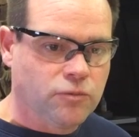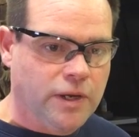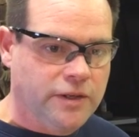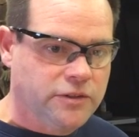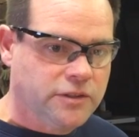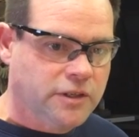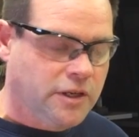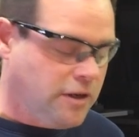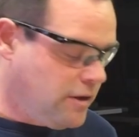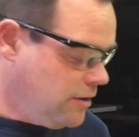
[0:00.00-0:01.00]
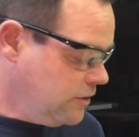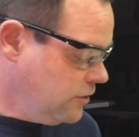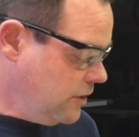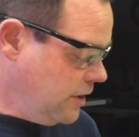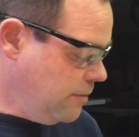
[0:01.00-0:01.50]
wrench
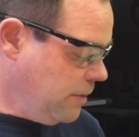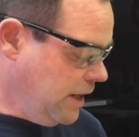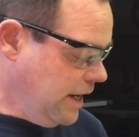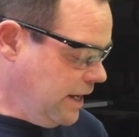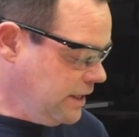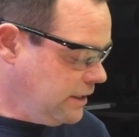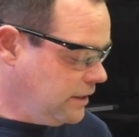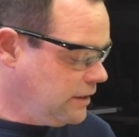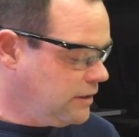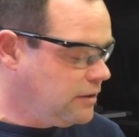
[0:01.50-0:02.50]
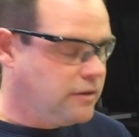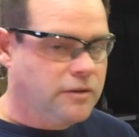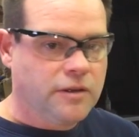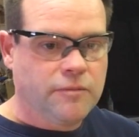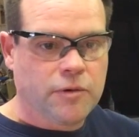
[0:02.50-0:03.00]
by adding
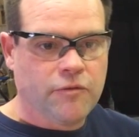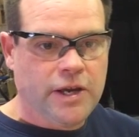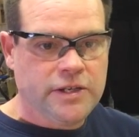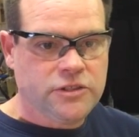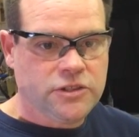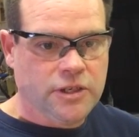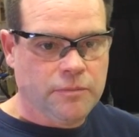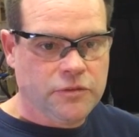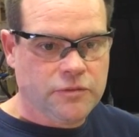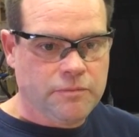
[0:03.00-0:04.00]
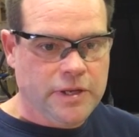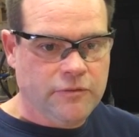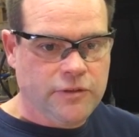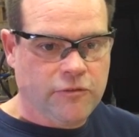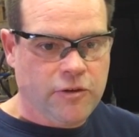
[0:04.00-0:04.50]
provided shims made
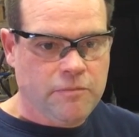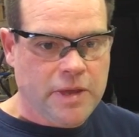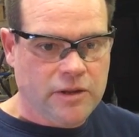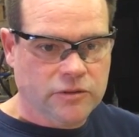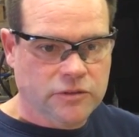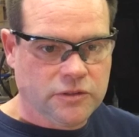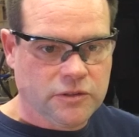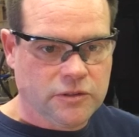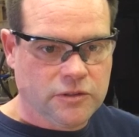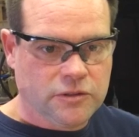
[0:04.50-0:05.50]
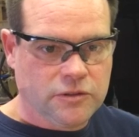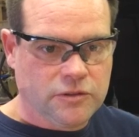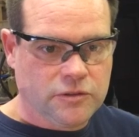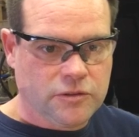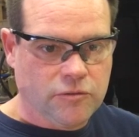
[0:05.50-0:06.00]
of different metals
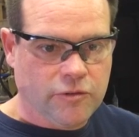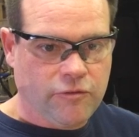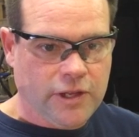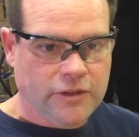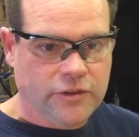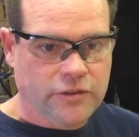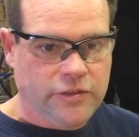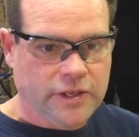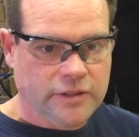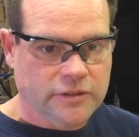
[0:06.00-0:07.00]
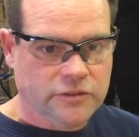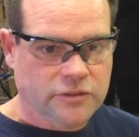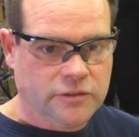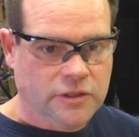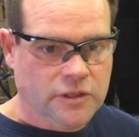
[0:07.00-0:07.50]
to reflect their thickness.
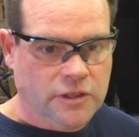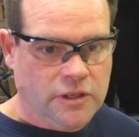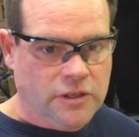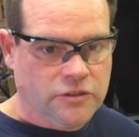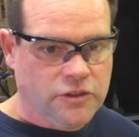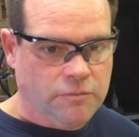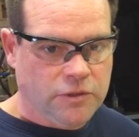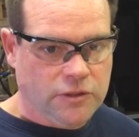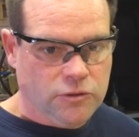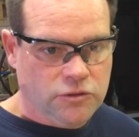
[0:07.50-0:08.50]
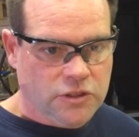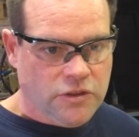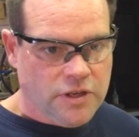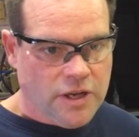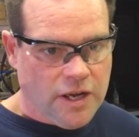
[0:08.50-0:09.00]
Simply loosen
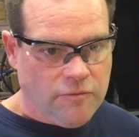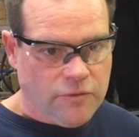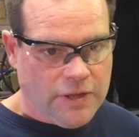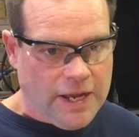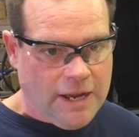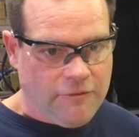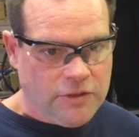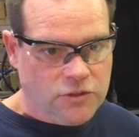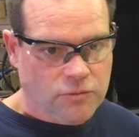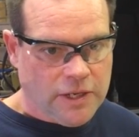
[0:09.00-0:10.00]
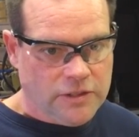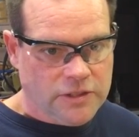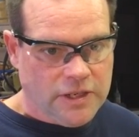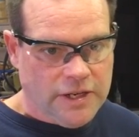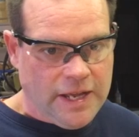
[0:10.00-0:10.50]
the nut with a 1/2-inch
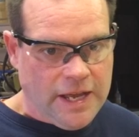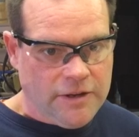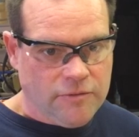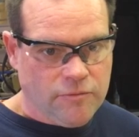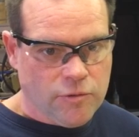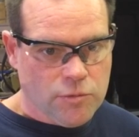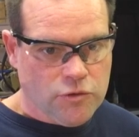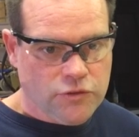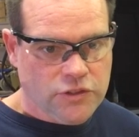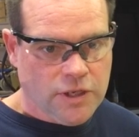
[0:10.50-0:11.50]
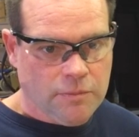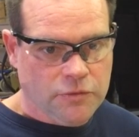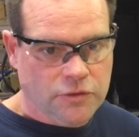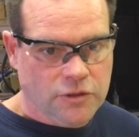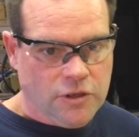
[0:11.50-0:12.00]
wrench and add and remove
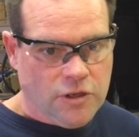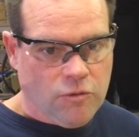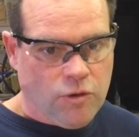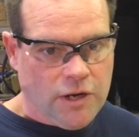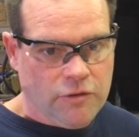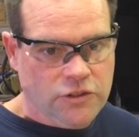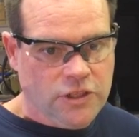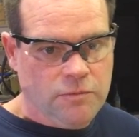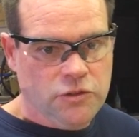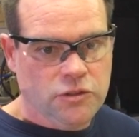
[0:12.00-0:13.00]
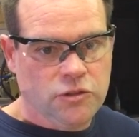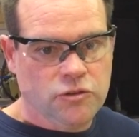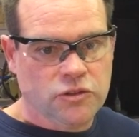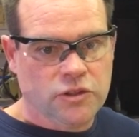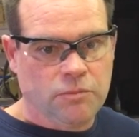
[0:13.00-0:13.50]
shims. Whatever shims you
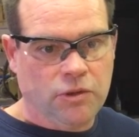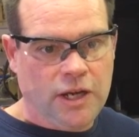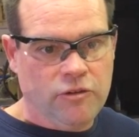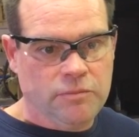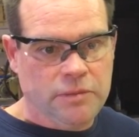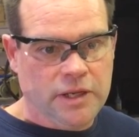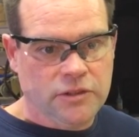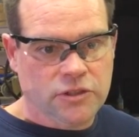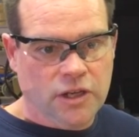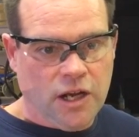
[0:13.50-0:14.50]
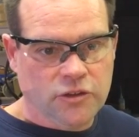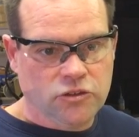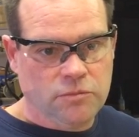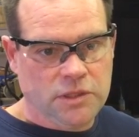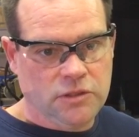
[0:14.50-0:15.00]
use in the plywood bit should
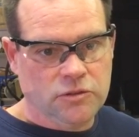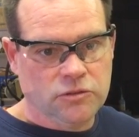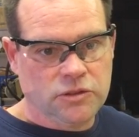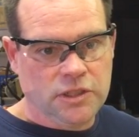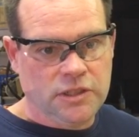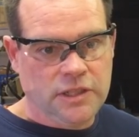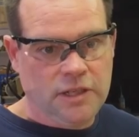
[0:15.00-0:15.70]
also be used in the